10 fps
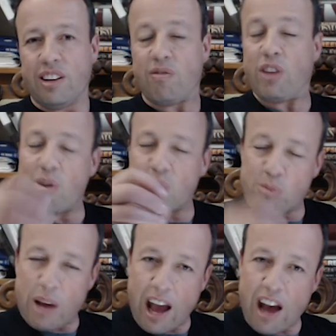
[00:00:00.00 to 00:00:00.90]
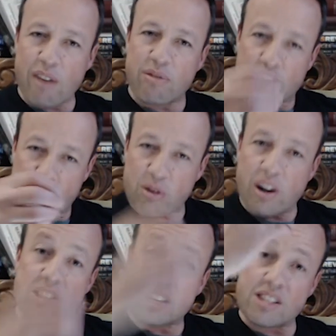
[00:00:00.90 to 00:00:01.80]
because we have
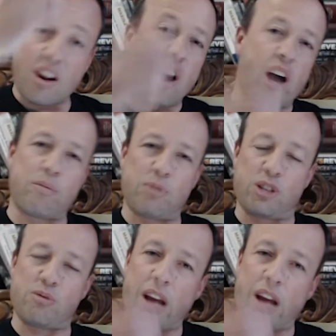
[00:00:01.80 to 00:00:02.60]
Christ as our high priest.